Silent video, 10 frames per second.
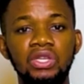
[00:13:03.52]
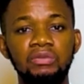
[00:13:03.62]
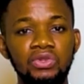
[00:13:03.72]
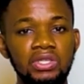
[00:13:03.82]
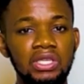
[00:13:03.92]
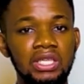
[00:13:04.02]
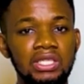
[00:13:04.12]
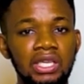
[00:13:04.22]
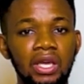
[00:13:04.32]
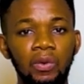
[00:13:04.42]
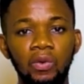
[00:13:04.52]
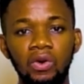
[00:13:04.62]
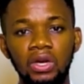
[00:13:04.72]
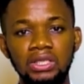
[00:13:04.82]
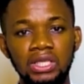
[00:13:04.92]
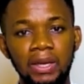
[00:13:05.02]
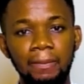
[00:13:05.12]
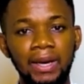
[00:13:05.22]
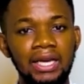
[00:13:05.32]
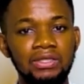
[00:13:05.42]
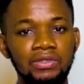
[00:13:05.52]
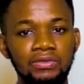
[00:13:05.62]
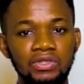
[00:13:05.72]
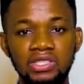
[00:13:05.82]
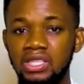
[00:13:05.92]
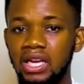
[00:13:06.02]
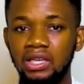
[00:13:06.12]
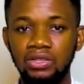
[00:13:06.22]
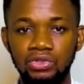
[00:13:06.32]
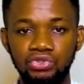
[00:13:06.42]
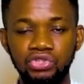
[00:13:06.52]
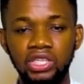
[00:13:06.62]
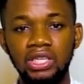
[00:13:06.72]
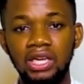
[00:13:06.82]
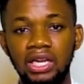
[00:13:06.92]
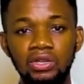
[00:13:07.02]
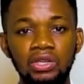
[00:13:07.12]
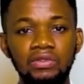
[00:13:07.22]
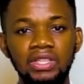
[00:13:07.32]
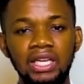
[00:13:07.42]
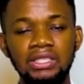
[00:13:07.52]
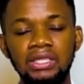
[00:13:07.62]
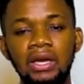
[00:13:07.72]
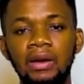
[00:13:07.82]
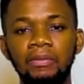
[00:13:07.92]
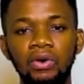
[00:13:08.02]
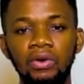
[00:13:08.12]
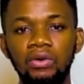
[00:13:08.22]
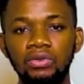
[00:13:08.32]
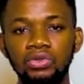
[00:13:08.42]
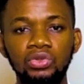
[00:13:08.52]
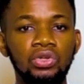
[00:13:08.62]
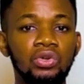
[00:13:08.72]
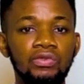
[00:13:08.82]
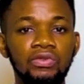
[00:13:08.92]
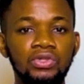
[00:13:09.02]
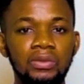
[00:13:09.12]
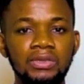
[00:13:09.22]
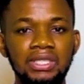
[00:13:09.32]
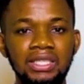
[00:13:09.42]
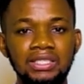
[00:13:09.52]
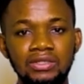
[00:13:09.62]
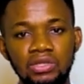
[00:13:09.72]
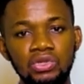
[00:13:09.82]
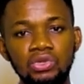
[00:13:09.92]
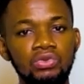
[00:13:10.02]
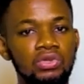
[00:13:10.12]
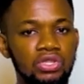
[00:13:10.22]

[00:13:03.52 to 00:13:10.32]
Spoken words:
to a music, take a walk, take a bite of your snack or drink and all of that, or do not go for something that is too